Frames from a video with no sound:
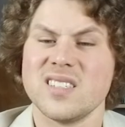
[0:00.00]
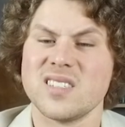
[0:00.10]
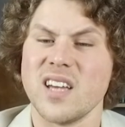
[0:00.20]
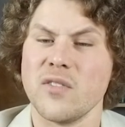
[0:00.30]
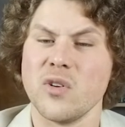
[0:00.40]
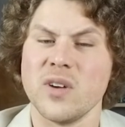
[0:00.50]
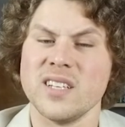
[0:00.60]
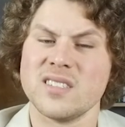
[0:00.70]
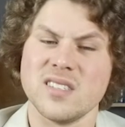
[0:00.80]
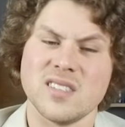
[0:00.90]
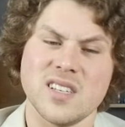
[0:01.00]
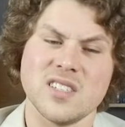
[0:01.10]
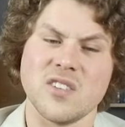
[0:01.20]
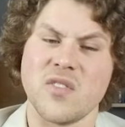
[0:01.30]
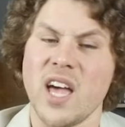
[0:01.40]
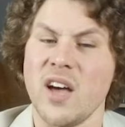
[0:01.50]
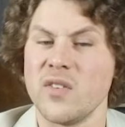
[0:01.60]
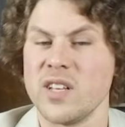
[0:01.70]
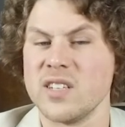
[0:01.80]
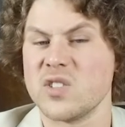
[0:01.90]
several instances of
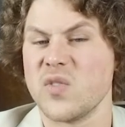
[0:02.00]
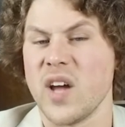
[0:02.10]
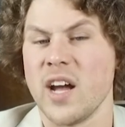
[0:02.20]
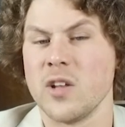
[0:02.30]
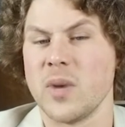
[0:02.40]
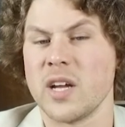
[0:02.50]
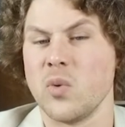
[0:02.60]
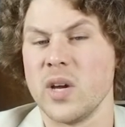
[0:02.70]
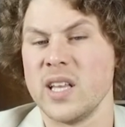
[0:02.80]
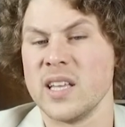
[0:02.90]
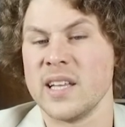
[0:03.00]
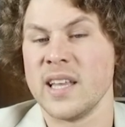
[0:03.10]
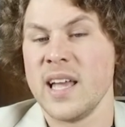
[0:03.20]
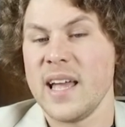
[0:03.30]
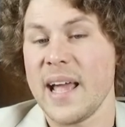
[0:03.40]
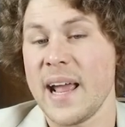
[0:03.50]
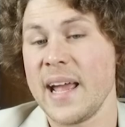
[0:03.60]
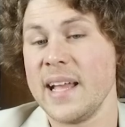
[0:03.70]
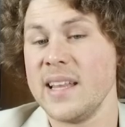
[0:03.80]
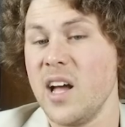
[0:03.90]
evidence found by Quinlan,
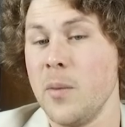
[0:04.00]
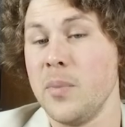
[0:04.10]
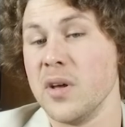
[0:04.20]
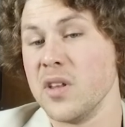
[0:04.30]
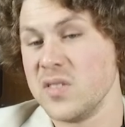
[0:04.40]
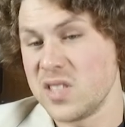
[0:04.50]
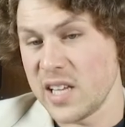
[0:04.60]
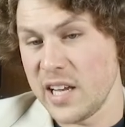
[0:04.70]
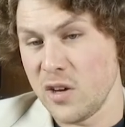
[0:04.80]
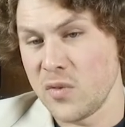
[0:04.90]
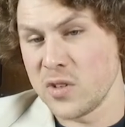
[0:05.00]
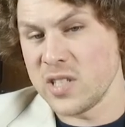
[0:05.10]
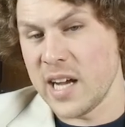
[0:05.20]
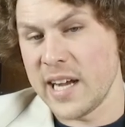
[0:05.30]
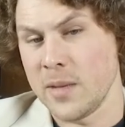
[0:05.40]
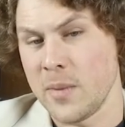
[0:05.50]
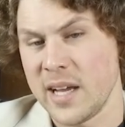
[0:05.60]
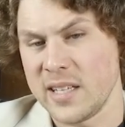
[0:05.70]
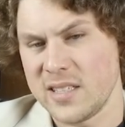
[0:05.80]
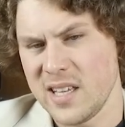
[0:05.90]
and a bill of sale for
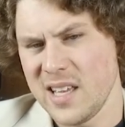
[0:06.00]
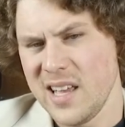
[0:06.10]
dynamite.